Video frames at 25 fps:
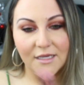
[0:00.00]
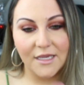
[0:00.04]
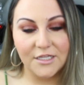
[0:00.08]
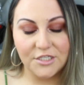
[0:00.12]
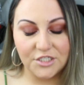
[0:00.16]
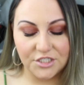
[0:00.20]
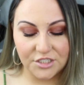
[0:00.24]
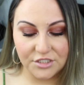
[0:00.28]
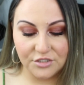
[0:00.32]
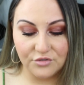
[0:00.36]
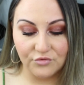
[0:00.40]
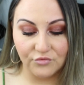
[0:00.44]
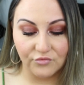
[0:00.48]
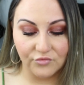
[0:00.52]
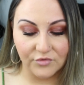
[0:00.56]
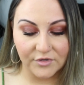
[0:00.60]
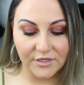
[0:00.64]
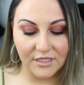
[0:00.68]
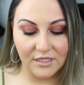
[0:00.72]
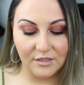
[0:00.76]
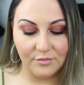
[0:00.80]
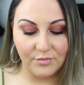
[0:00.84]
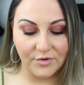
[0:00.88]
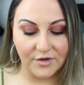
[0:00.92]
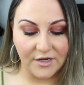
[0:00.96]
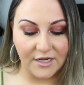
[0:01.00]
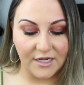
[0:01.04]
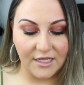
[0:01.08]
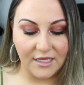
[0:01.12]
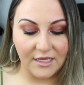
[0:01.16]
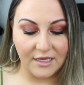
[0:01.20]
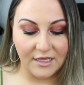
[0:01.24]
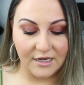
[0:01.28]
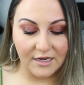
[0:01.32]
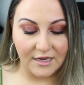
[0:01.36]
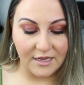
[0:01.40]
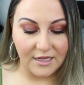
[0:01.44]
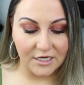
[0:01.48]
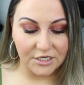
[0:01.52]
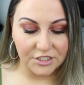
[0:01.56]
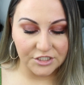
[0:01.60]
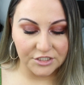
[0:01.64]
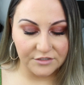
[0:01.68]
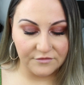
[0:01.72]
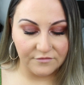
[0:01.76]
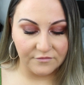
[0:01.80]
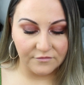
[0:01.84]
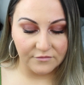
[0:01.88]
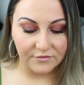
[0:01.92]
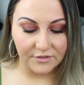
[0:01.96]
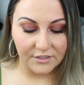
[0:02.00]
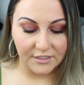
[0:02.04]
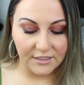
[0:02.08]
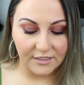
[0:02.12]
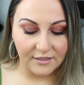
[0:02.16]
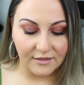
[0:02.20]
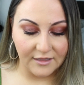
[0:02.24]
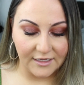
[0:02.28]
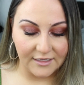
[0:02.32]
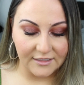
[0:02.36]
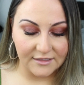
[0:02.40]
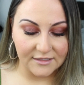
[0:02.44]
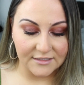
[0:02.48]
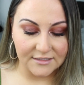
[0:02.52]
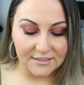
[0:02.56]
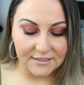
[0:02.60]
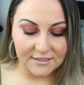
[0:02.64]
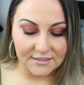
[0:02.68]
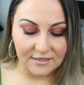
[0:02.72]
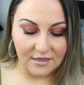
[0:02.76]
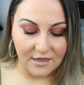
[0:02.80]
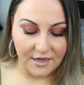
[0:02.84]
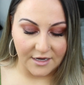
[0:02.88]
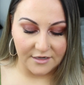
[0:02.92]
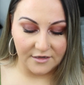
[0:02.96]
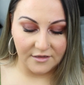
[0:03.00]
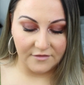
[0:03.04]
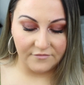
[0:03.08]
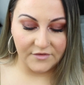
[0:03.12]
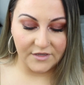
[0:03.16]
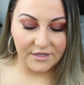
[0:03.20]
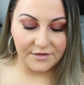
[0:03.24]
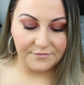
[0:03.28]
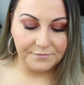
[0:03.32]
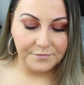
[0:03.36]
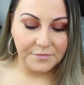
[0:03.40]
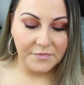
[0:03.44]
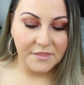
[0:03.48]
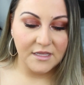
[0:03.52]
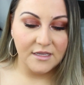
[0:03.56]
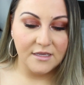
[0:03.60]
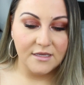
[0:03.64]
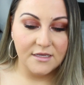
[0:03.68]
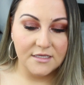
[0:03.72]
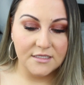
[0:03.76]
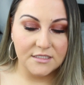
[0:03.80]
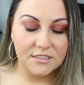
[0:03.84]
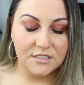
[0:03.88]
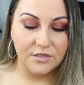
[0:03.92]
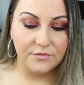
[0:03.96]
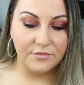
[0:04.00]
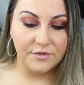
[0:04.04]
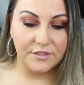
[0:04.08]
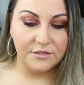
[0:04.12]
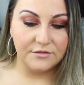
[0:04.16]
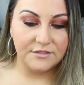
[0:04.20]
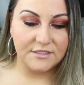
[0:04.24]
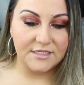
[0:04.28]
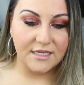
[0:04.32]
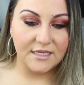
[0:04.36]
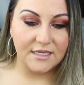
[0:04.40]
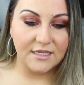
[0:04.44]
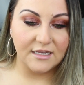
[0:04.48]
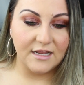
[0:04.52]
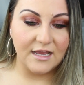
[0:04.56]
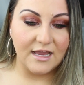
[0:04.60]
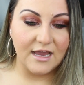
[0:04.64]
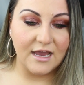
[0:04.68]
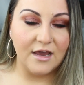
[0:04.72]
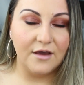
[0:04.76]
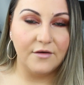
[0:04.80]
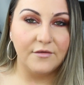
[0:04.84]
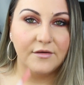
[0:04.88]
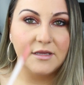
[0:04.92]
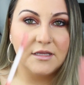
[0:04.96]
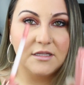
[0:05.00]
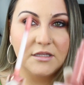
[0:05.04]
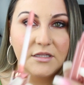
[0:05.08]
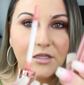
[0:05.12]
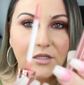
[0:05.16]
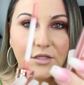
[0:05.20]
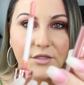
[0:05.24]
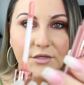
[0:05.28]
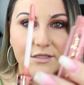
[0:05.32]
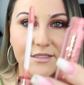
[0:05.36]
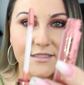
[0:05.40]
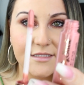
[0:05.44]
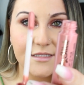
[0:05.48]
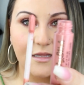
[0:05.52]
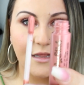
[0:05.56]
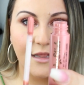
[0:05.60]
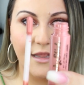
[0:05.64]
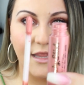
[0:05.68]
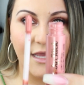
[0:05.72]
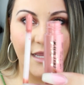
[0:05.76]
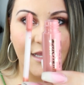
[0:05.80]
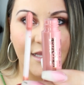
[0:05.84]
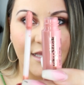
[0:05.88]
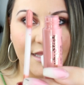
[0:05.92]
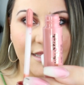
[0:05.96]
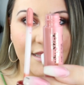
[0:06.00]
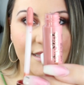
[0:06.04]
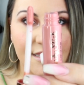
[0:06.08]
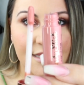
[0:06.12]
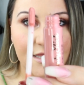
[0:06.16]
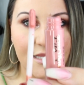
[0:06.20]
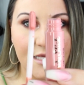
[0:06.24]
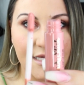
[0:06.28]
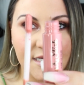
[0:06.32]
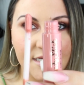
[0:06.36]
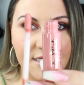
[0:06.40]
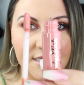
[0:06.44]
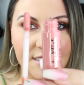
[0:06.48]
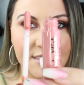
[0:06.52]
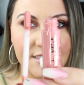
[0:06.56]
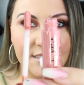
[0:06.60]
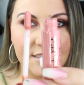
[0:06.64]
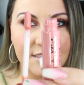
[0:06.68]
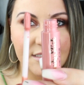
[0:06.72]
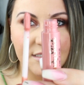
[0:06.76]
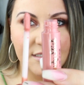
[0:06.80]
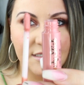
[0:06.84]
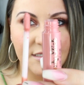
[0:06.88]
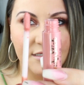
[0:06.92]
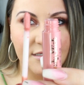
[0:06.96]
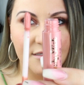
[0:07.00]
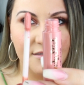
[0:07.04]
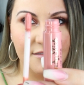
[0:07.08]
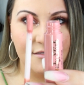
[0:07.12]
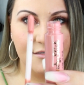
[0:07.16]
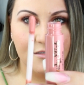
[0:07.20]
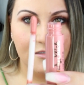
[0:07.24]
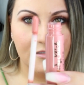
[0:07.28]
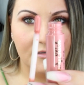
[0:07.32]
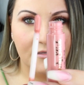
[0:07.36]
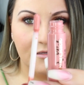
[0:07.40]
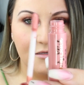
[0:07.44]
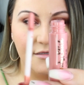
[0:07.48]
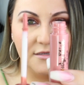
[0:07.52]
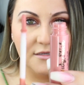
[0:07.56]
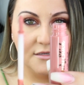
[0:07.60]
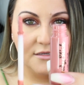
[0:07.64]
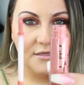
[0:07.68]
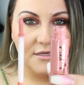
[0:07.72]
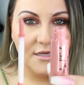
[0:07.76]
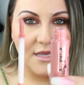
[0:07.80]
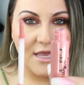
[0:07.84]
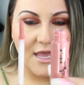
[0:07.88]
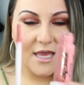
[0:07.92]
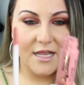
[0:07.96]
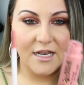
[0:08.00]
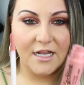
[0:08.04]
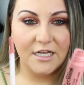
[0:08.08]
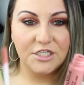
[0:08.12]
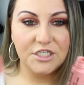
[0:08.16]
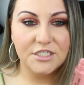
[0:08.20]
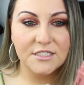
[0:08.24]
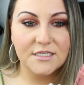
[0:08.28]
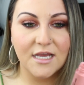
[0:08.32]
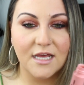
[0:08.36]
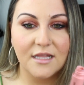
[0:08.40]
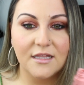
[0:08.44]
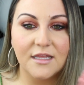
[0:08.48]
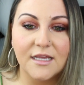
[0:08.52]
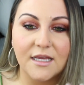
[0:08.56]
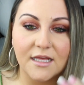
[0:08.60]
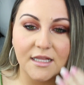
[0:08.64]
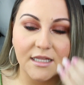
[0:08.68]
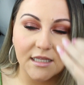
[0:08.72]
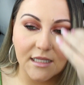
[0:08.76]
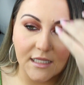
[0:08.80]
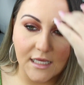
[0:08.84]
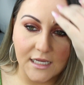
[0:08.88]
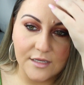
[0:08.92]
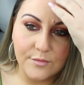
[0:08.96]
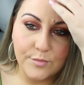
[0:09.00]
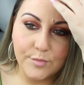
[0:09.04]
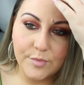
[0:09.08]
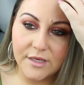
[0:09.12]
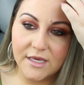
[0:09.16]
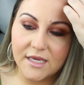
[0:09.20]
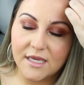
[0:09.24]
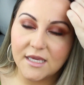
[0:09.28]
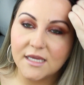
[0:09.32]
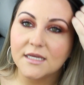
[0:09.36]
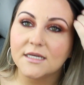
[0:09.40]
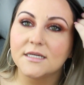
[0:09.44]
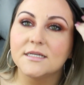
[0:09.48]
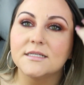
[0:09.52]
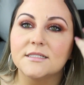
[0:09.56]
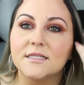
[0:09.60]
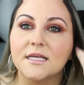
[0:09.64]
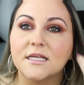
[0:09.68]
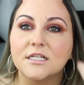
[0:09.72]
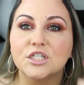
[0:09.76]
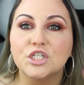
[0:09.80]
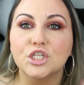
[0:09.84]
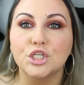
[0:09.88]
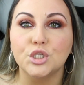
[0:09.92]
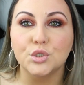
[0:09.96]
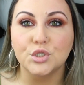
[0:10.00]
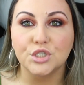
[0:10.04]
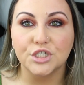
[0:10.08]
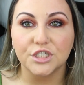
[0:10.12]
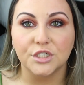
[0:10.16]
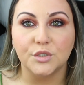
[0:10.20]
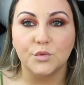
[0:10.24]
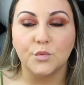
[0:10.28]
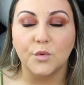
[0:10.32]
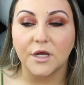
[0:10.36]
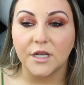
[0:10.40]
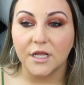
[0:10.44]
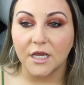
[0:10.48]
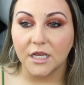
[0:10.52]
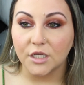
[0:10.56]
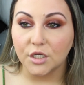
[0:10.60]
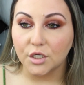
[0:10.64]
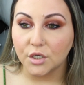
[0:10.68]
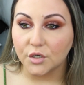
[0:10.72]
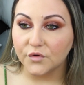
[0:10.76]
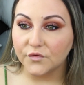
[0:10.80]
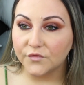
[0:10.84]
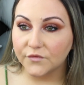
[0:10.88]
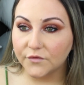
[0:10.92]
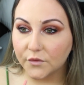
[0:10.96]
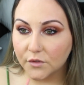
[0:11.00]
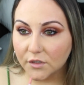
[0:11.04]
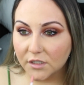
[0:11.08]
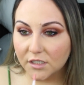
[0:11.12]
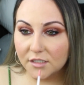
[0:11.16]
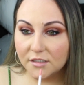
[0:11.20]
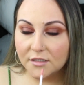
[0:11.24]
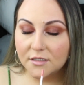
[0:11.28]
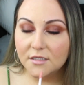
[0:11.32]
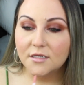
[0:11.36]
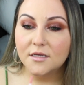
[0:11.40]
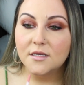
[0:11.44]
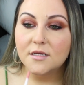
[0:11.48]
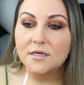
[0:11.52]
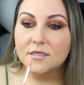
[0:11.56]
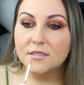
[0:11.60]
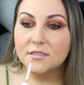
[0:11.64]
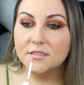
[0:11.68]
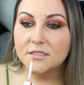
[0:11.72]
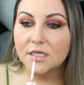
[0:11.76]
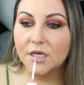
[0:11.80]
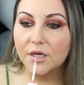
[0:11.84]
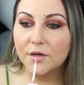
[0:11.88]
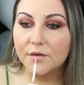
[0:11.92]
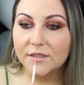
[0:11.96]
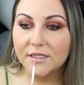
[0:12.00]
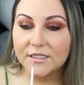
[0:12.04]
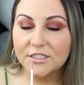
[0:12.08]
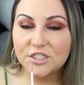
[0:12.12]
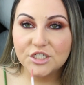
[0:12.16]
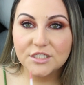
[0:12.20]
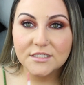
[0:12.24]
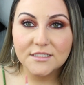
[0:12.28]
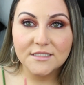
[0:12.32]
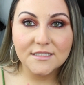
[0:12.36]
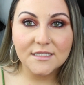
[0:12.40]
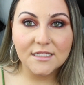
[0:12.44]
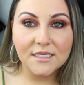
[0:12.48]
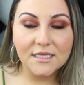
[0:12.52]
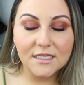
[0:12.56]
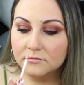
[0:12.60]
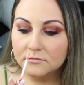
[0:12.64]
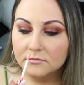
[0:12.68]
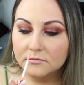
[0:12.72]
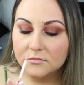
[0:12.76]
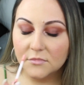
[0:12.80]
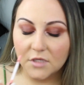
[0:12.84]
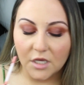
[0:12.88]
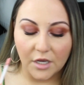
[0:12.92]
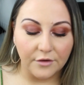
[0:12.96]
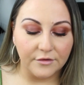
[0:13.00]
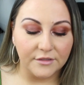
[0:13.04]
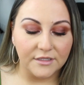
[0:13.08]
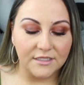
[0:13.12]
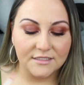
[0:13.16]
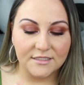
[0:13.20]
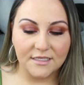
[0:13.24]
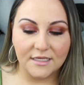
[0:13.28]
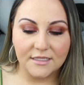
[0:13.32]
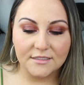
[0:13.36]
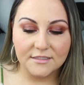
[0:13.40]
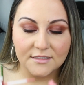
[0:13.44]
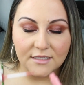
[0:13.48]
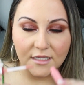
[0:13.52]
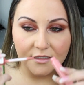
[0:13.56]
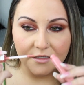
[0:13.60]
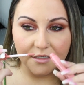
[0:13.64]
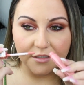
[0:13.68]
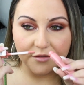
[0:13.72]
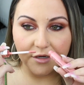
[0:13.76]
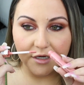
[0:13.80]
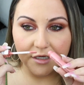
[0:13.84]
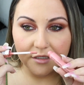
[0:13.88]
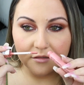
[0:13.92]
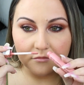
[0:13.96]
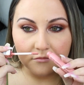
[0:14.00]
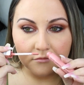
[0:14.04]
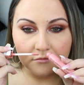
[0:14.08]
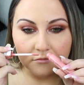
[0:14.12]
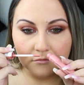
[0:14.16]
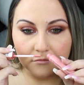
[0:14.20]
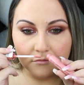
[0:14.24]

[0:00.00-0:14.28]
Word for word: It's just really pretty and I actually really like the design of it. So when you take it out, it looks like this. And I just got like a light pink because that's usually what I go for. So let's just see. Oh, and they said it's scented, right?